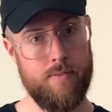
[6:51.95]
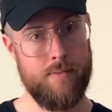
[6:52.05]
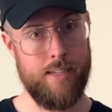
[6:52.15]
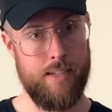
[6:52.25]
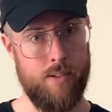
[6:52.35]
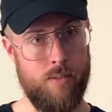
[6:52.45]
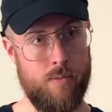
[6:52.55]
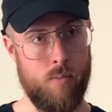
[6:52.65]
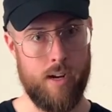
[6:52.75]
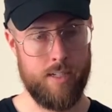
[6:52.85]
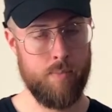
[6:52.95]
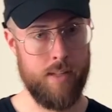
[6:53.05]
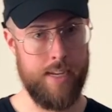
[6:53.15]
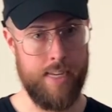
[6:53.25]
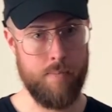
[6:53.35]
that you want to
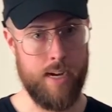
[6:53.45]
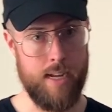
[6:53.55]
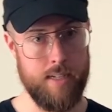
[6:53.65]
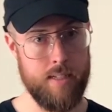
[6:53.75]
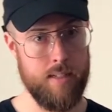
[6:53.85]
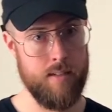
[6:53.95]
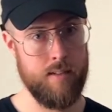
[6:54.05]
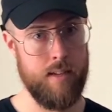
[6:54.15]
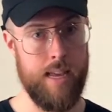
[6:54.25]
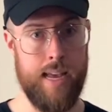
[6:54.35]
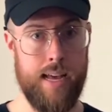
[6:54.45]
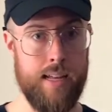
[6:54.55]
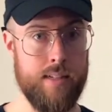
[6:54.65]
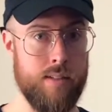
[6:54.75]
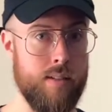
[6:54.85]
play in mind
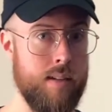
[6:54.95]
and